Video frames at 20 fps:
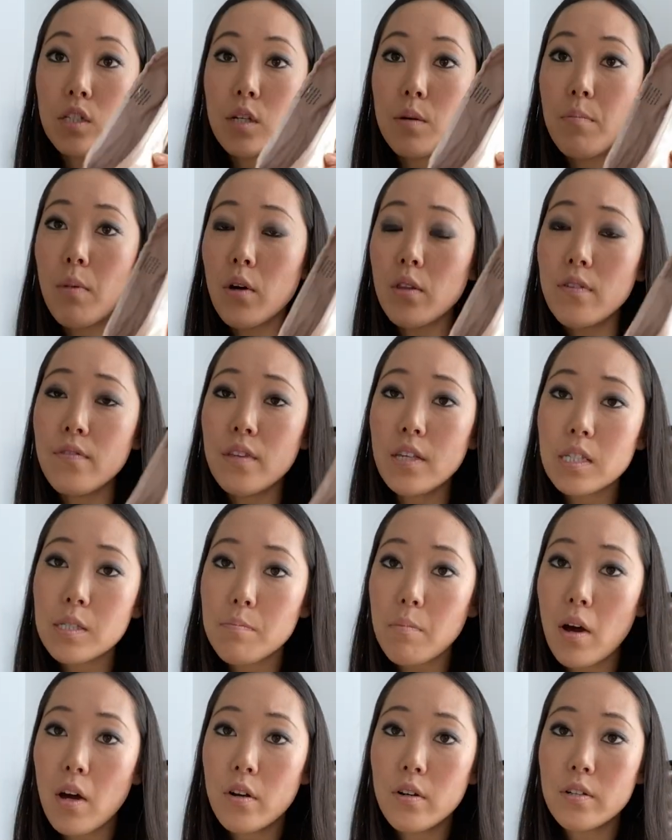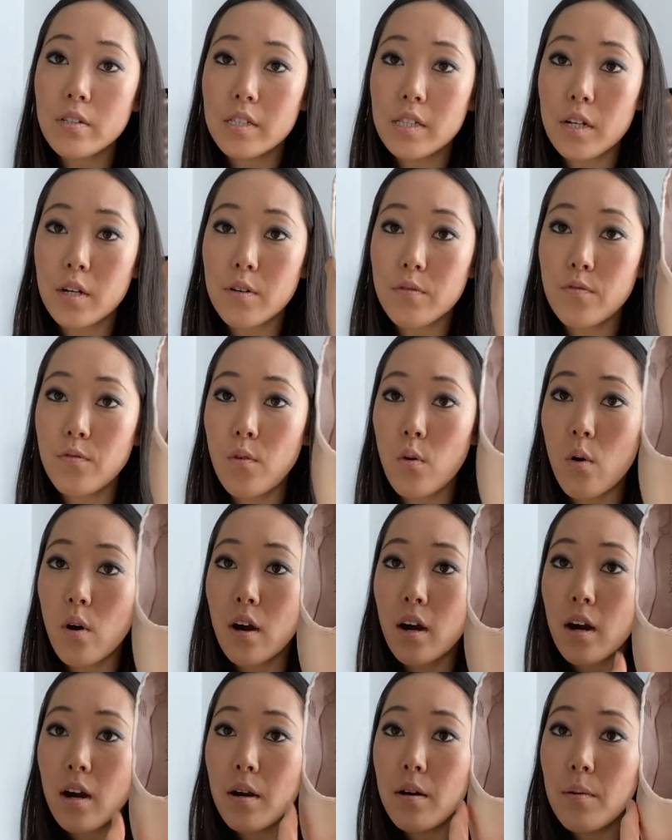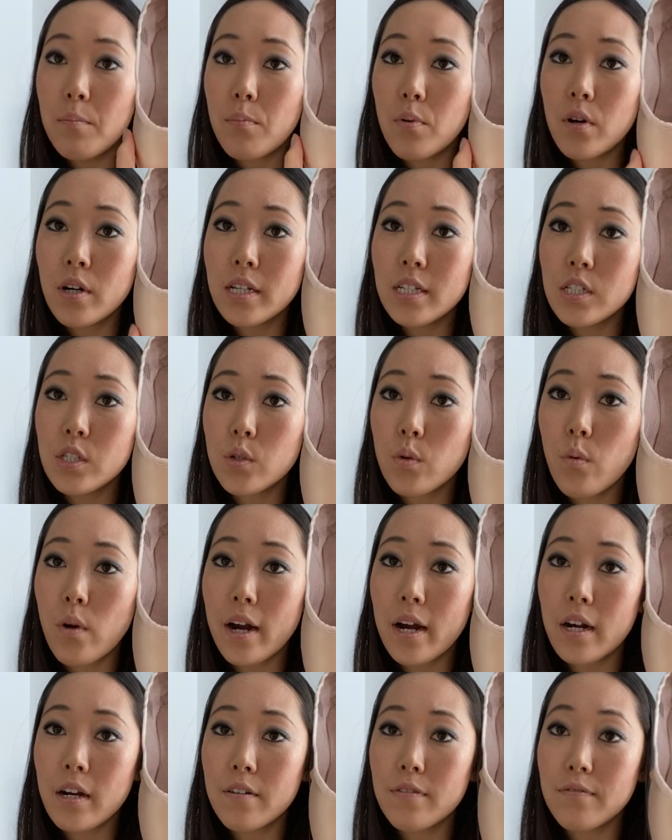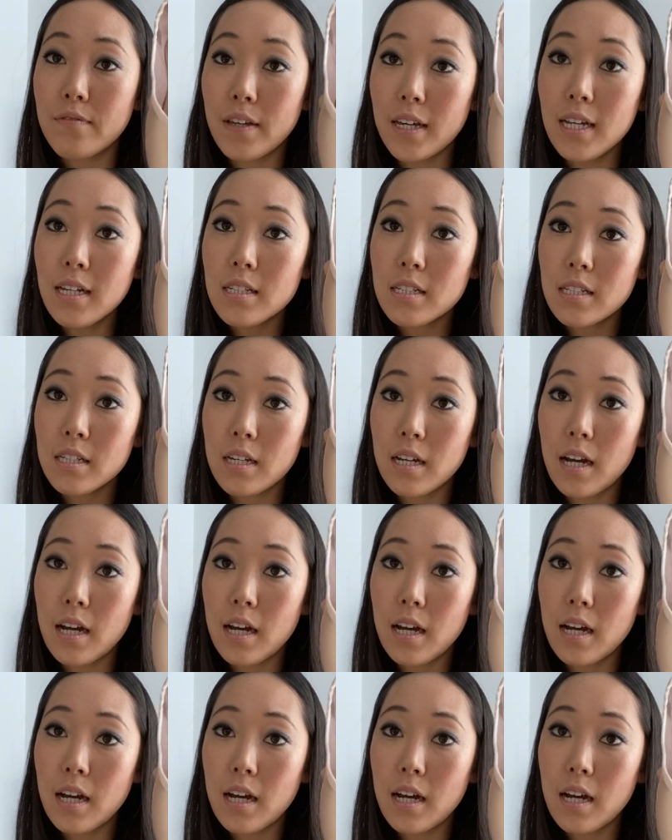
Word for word: So both of these models, they're for pretty square feet.